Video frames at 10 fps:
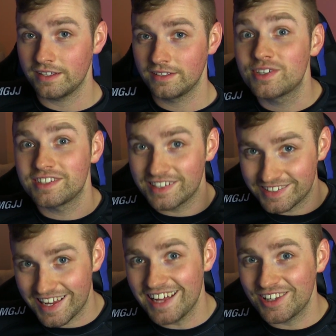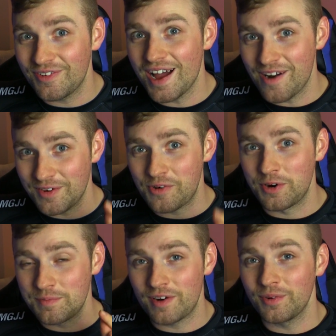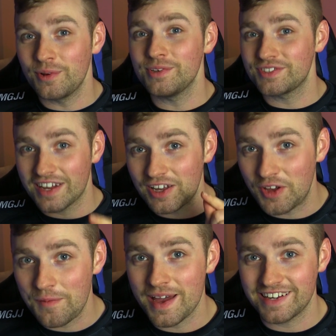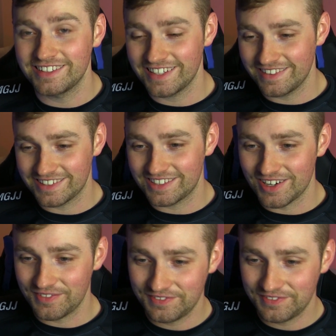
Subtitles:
Which is exactly why I recorded my rolls, so I could go back and see this stuff.